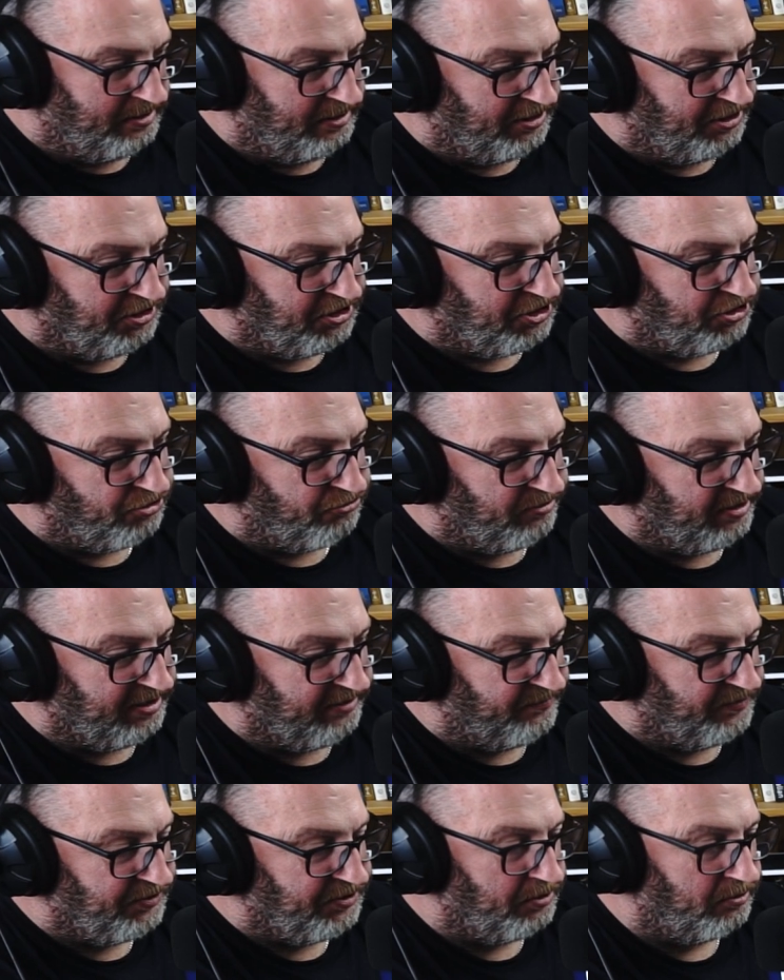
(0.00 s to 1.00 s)
is
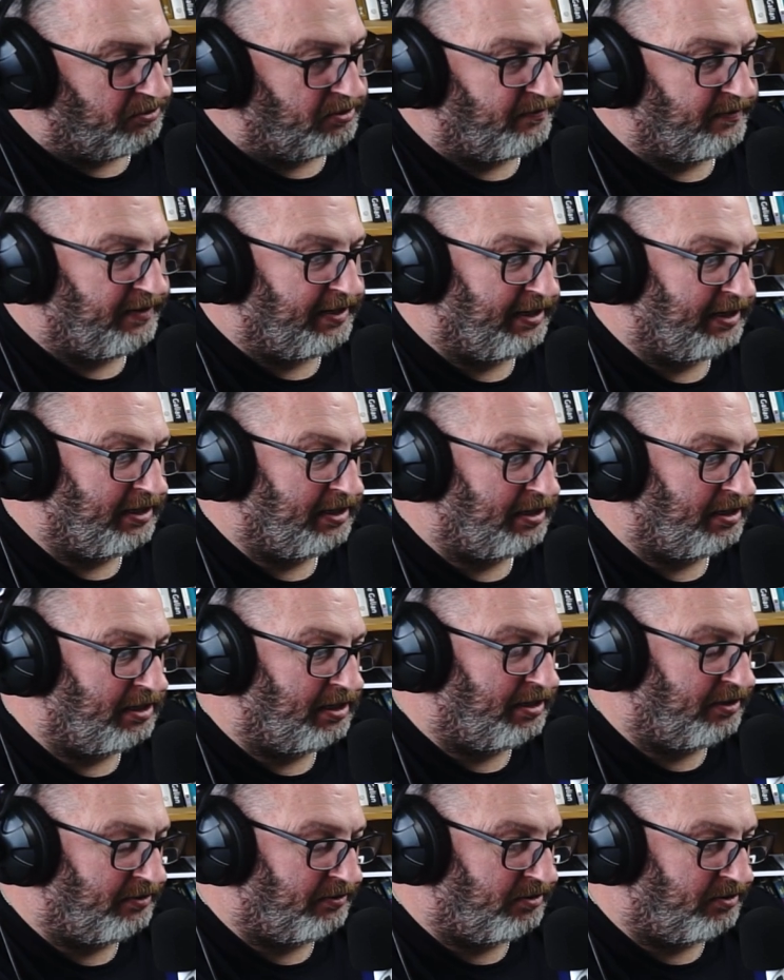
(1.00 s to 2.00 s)
street photography.
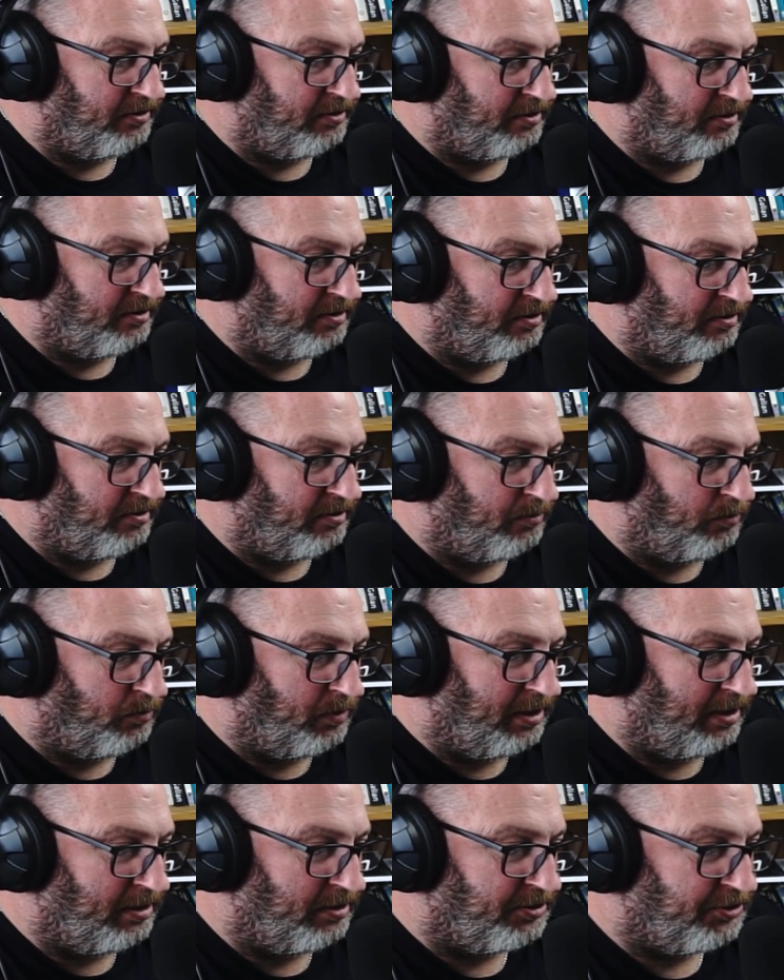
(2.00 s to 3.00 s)
And
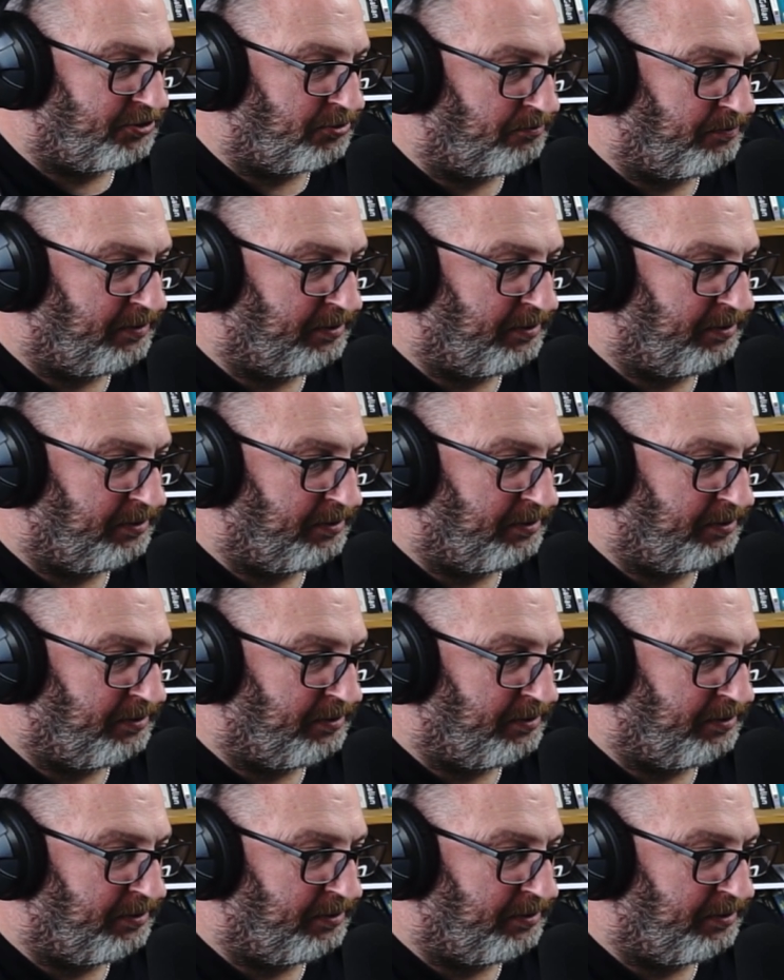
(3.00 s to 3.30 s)
while some